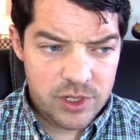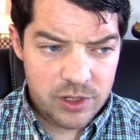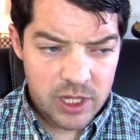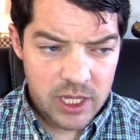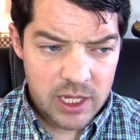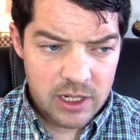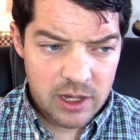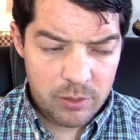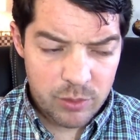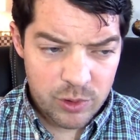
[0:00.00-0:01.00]
Your king
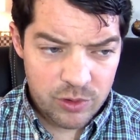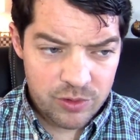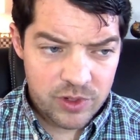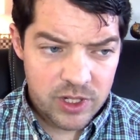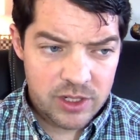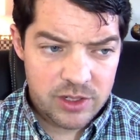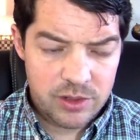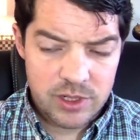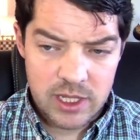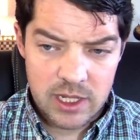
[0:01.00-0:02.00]
cannot move due
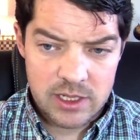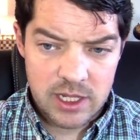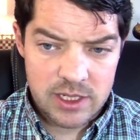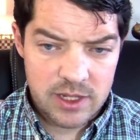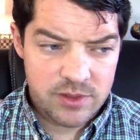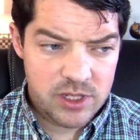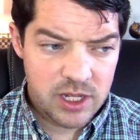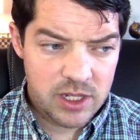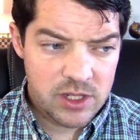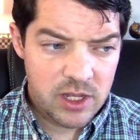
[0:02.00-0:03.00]
to king takes
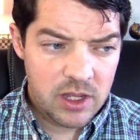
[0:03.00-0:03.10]
f6.